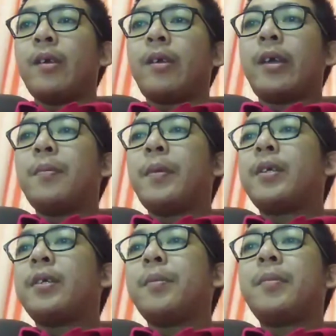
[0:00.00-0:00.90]
Okay, the
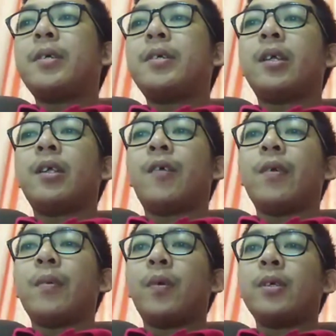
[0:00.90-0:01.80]
maximum distance of
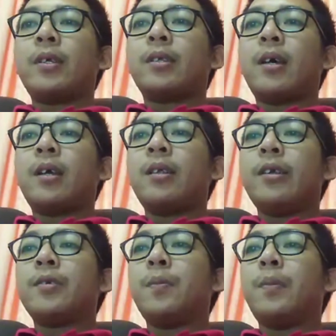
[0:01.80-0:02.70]
the projectile
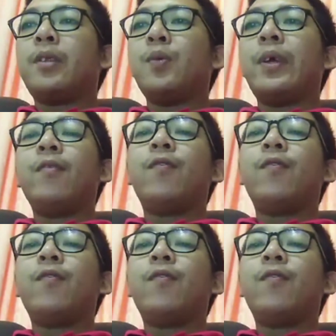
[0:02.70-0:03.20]
is between